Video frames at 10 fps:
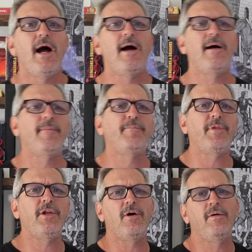
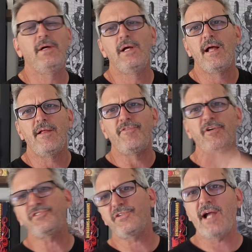
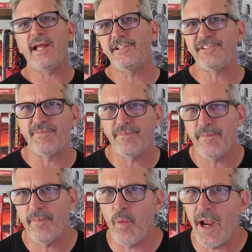Those are kind of some
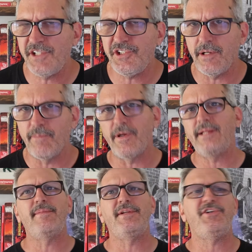ways you can
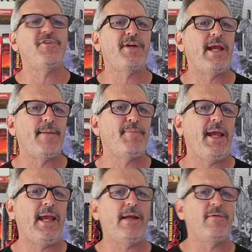bring them into your
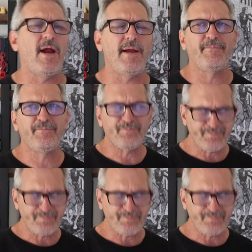campaign, right?